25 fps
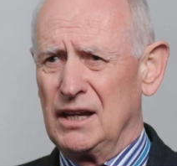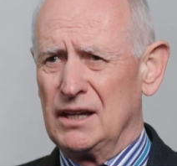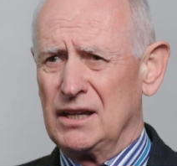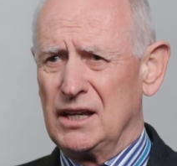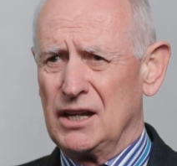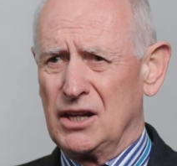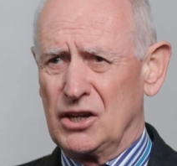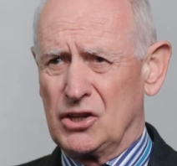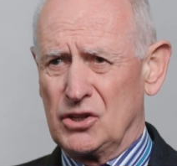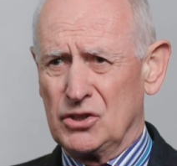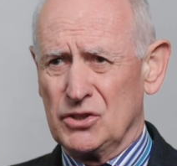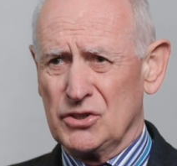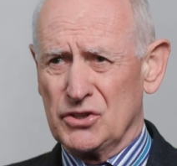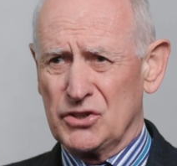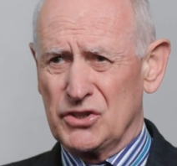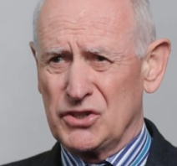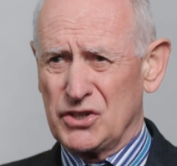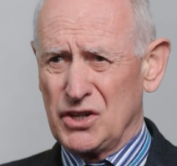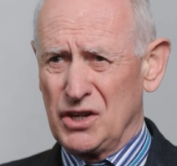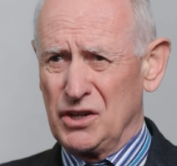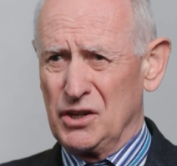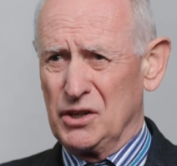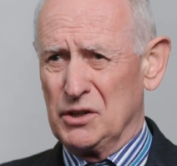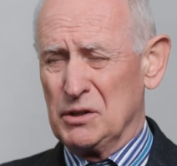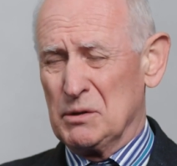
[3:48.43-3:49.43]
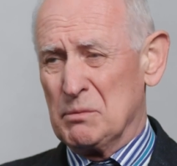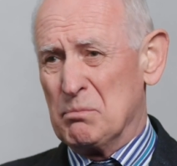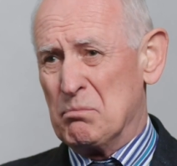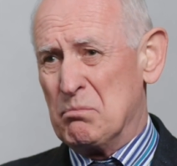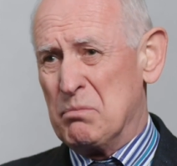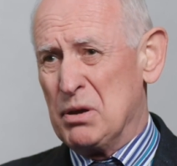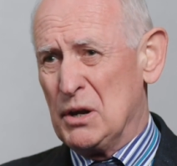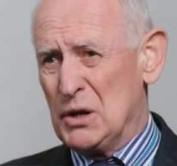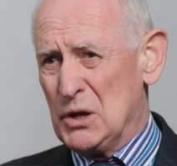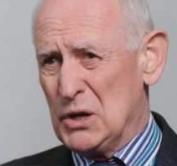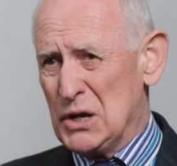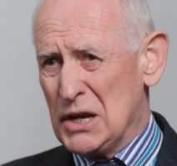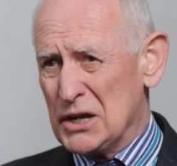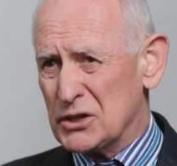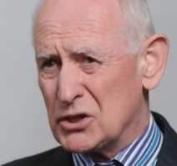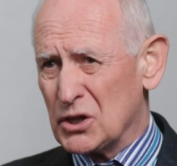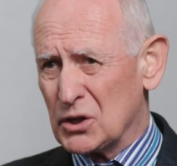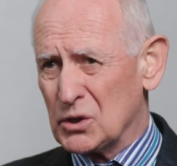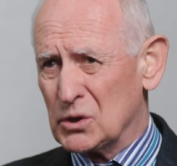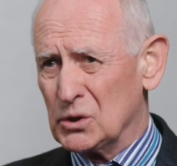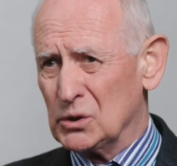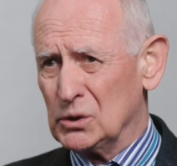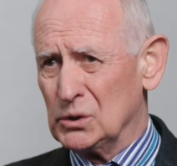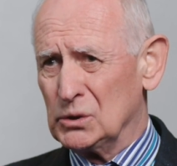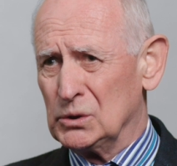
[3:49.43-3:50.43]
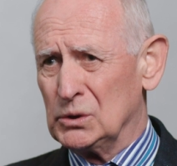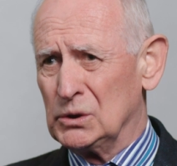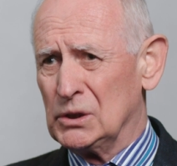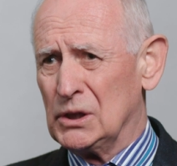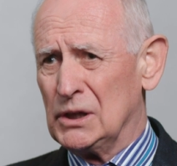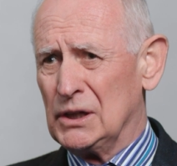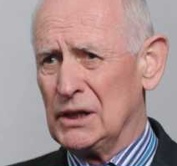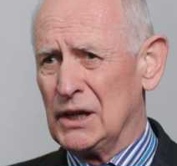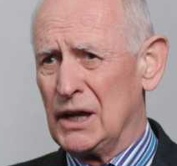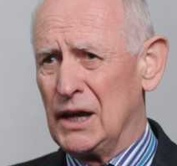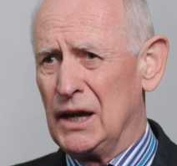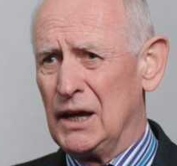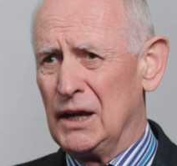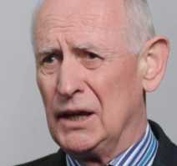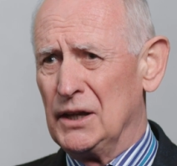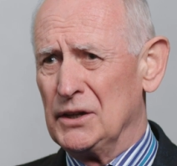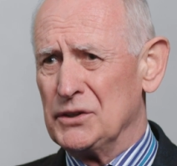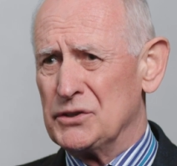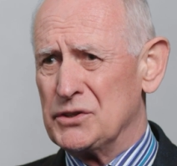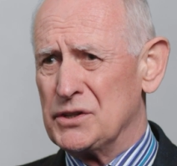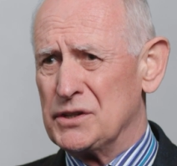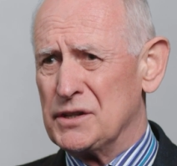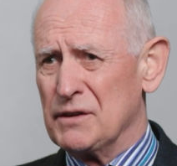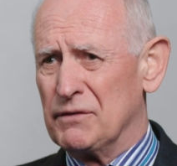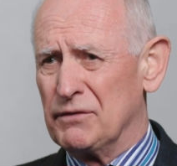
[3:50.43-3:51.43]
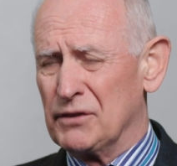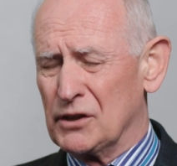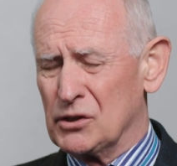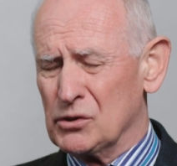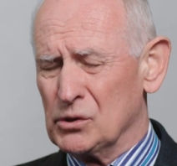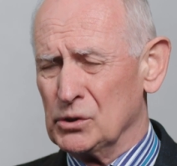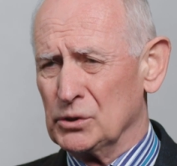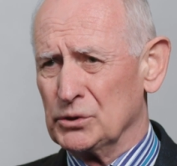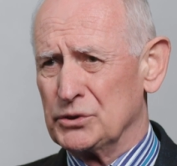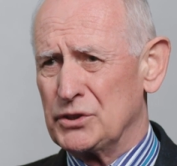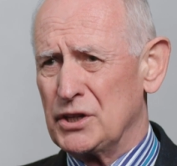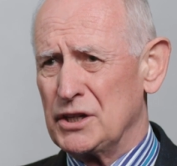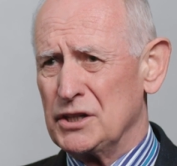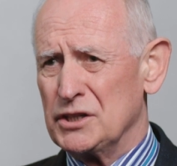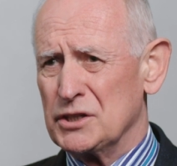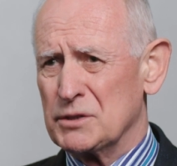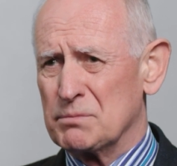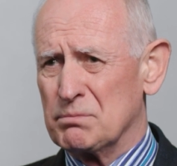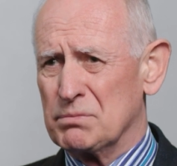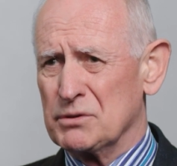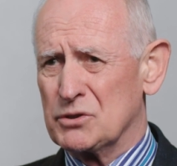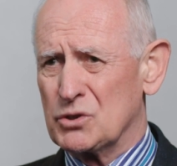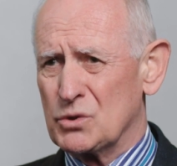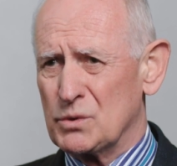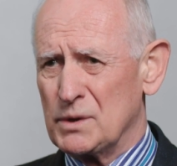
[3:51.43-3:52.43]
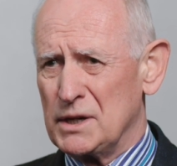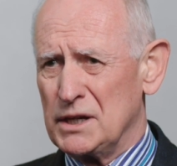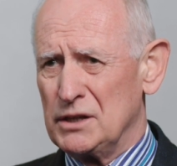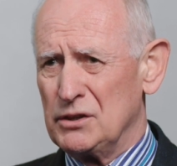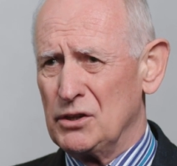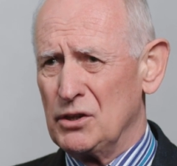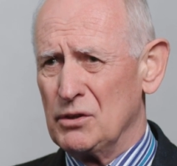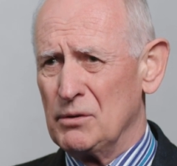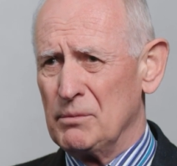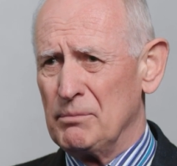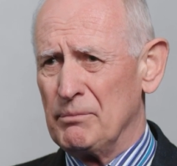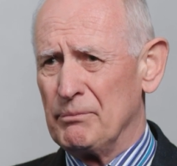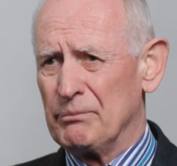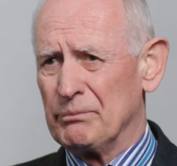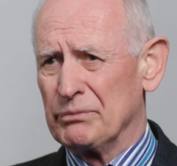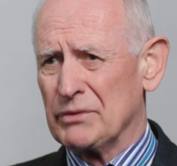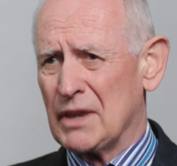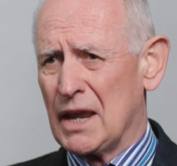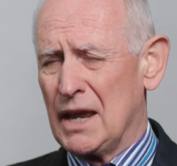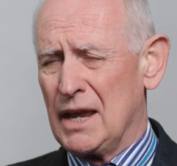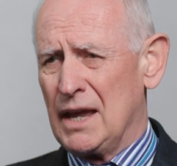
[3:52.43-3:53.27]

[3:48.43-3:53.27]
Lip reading: it concerned political difficulties between them.